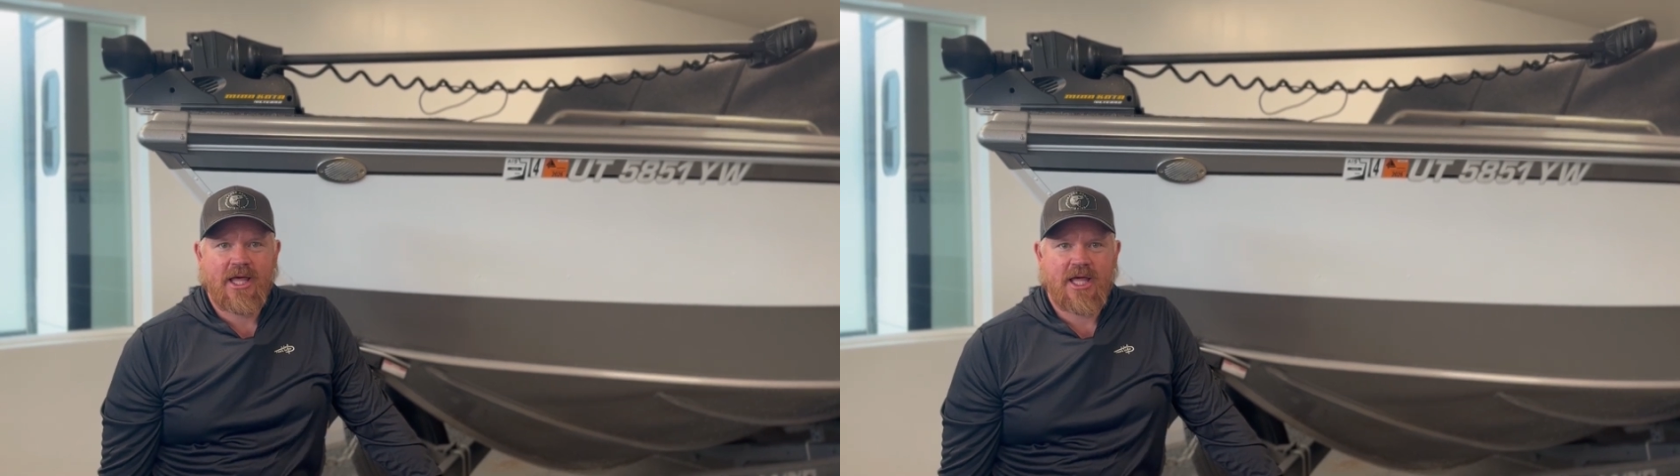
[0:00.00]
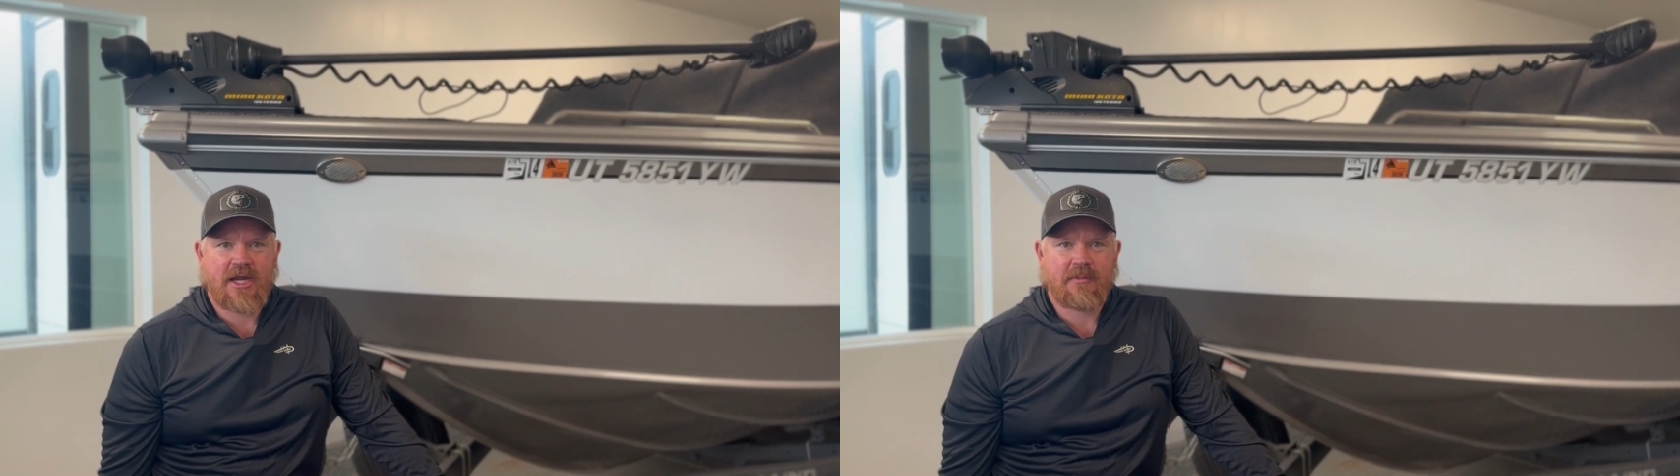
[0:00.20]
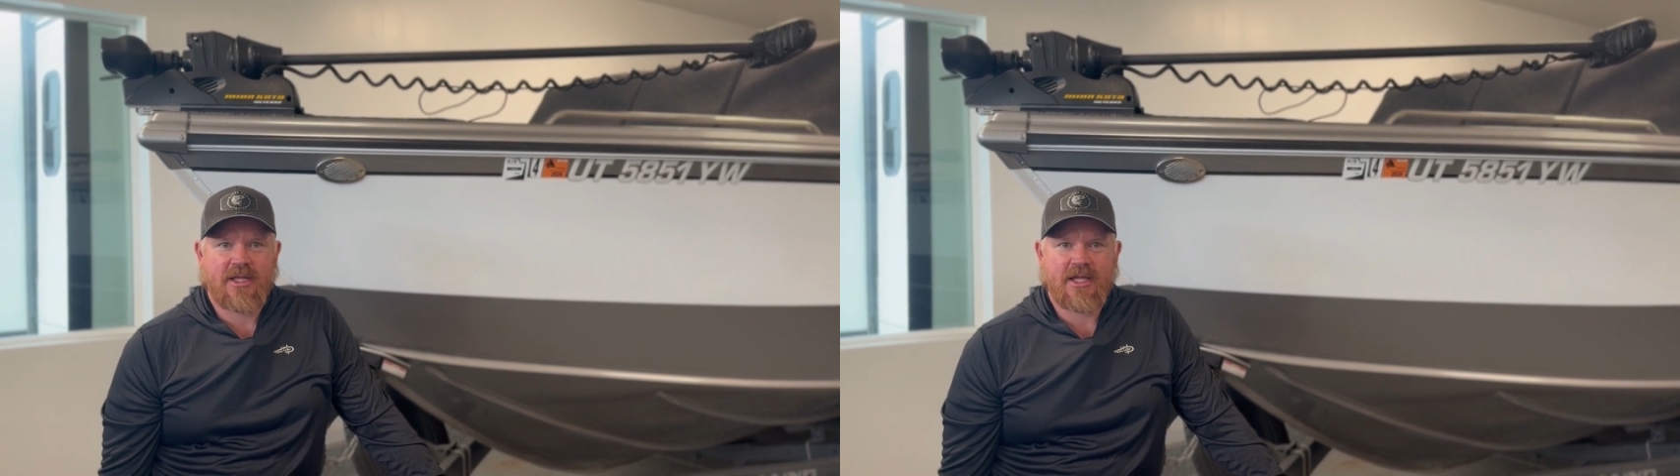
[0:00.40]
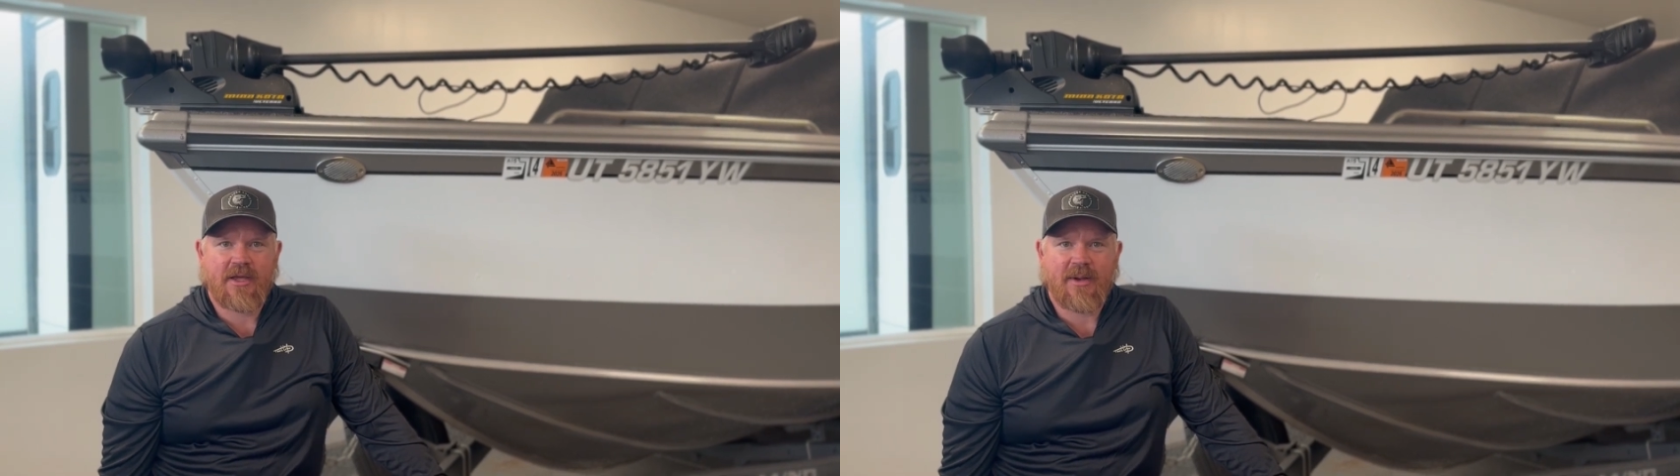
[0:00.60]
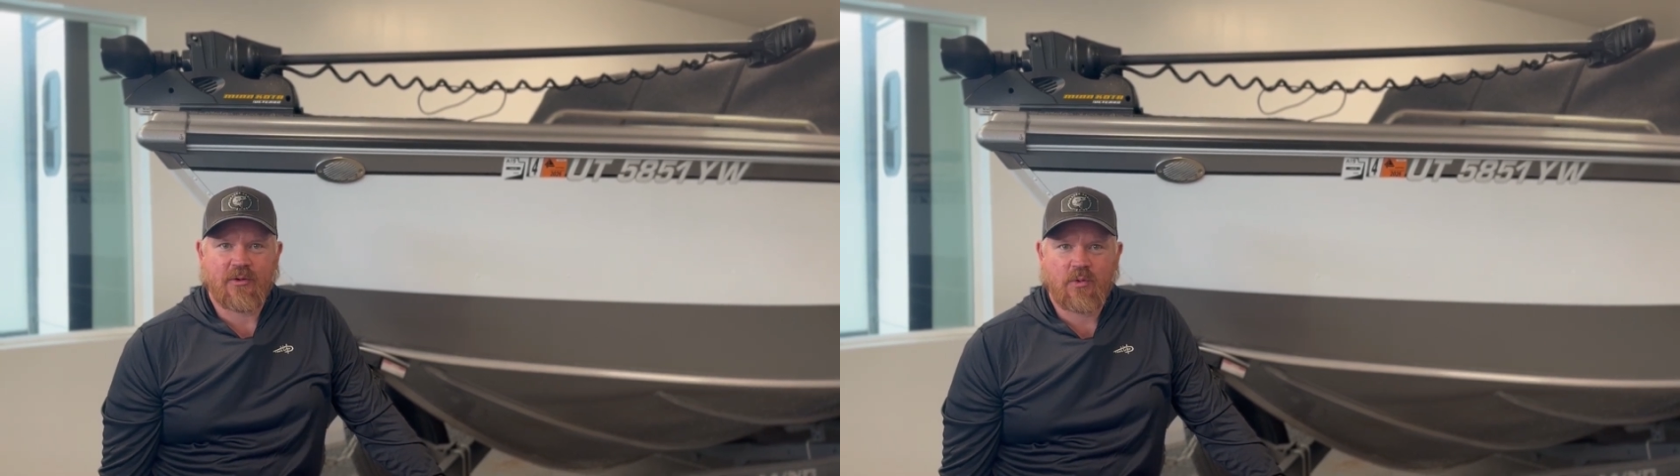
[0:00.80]
and I'm getting
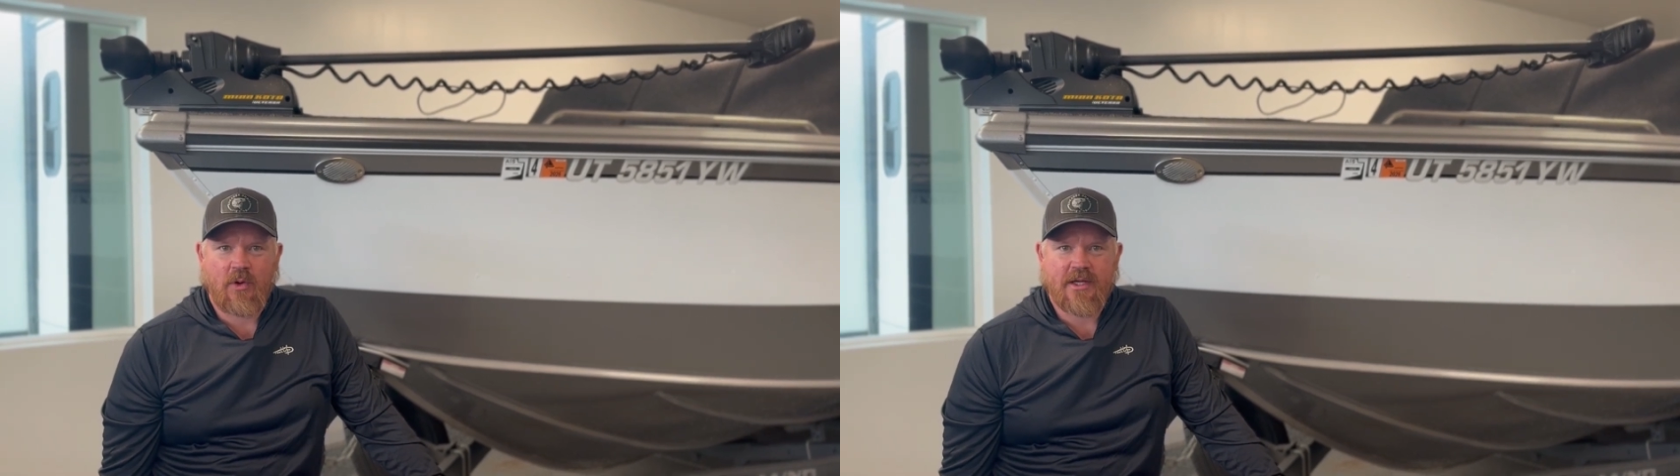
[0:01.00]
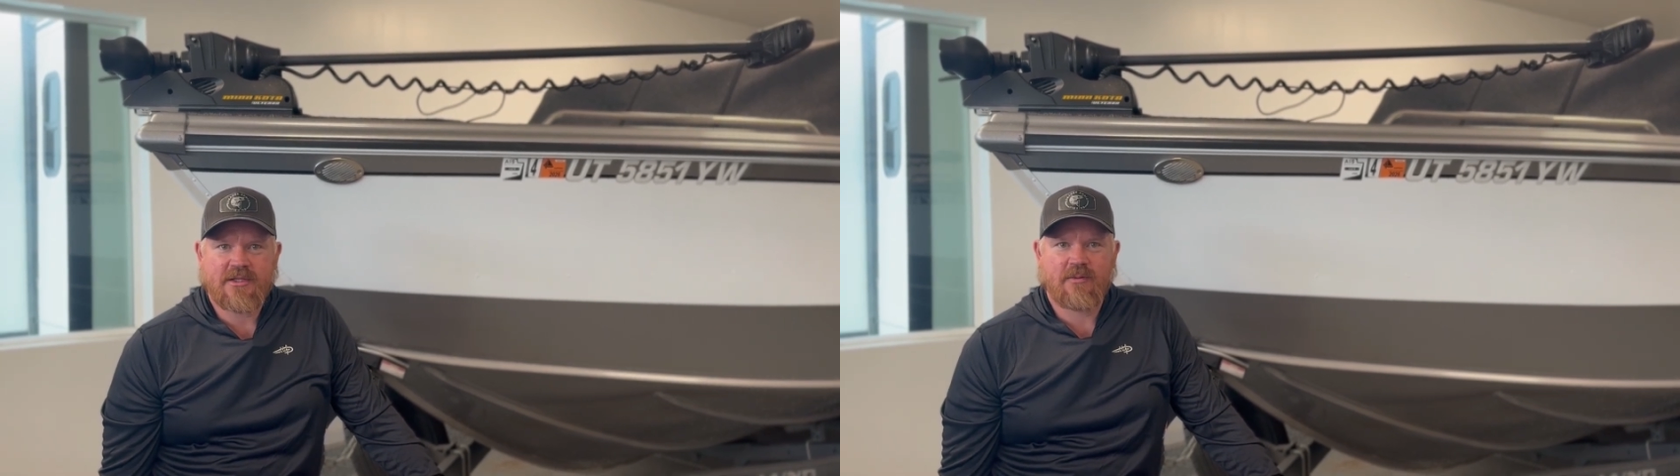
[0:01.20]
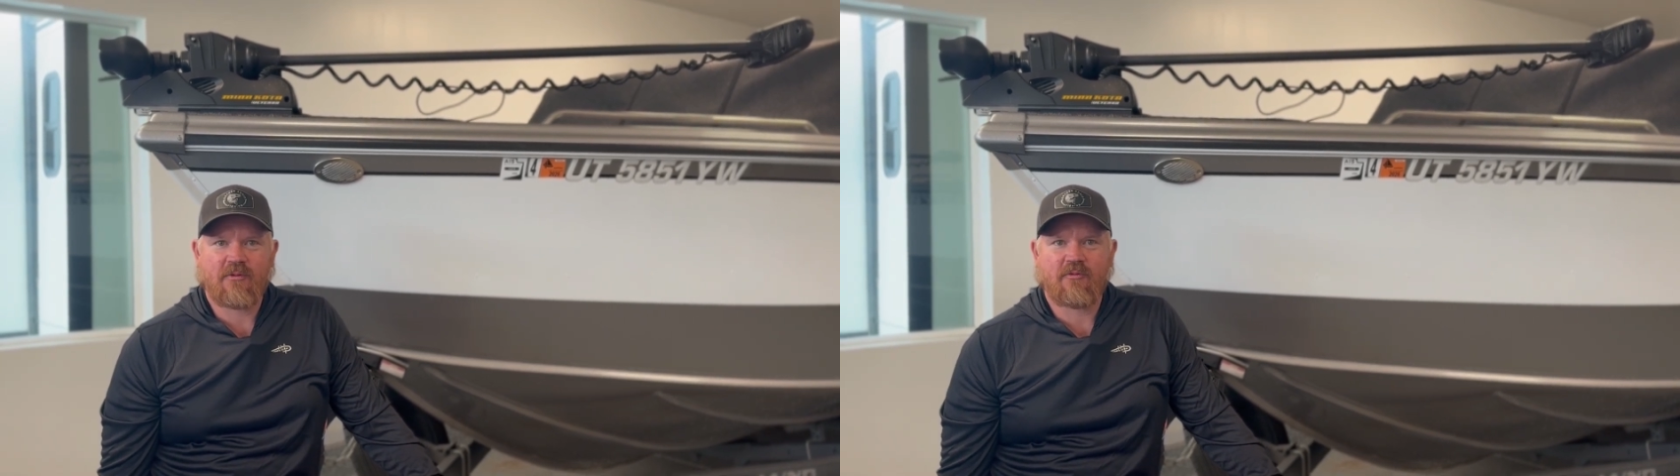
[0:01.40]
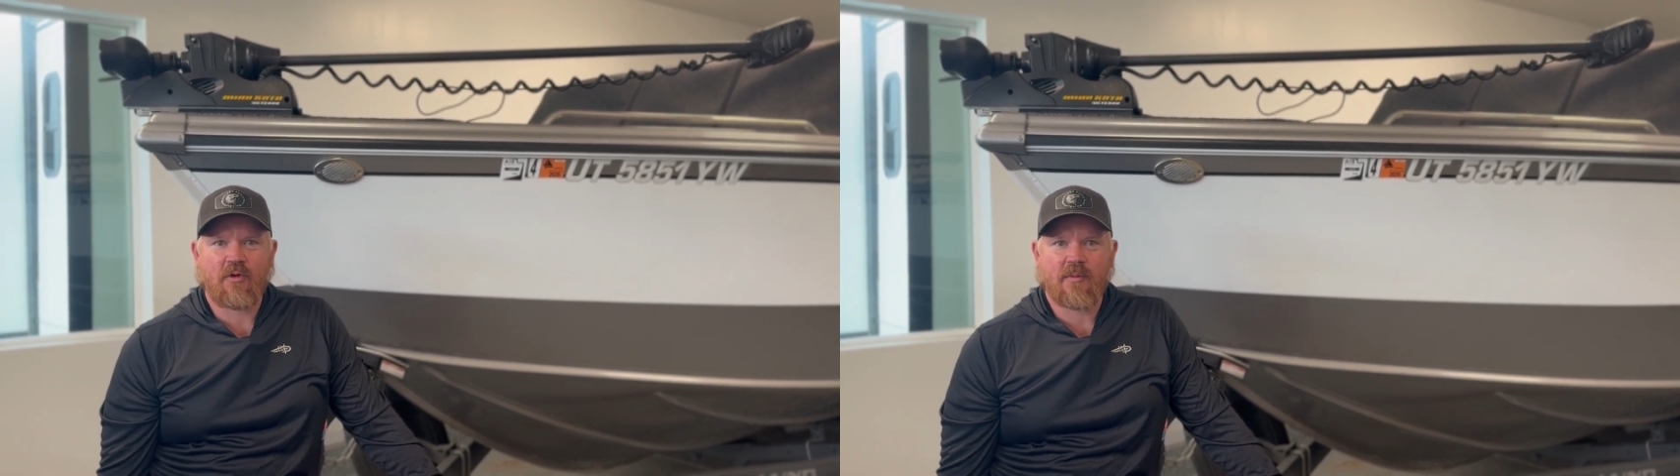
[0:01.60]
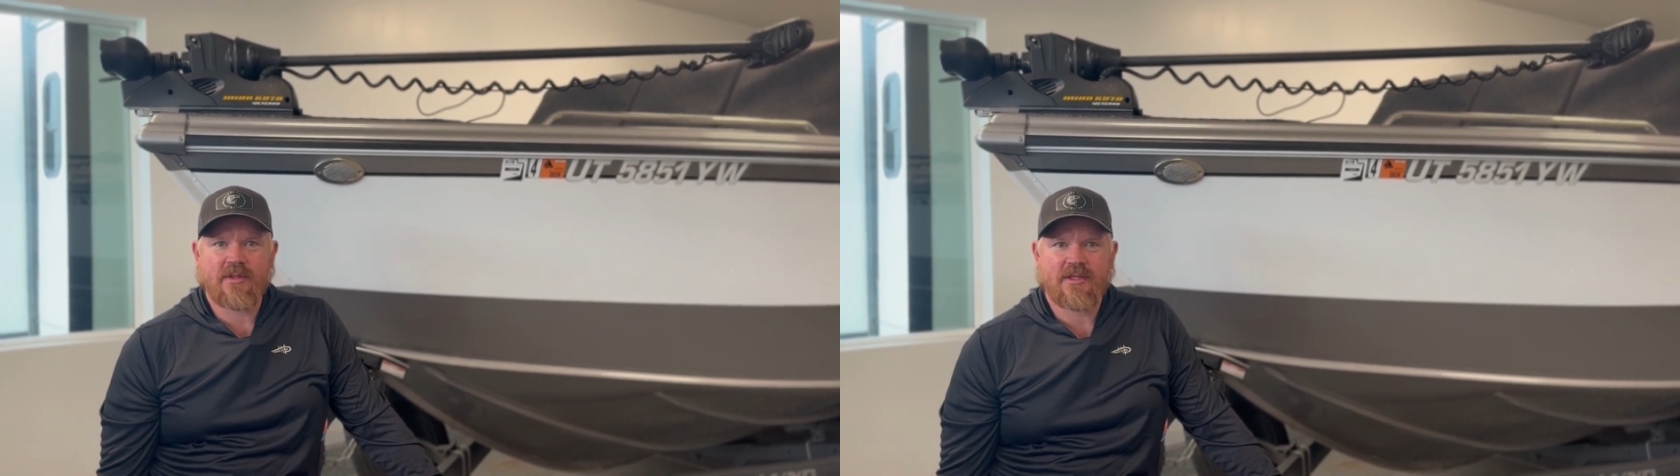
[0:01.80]
about twice the performance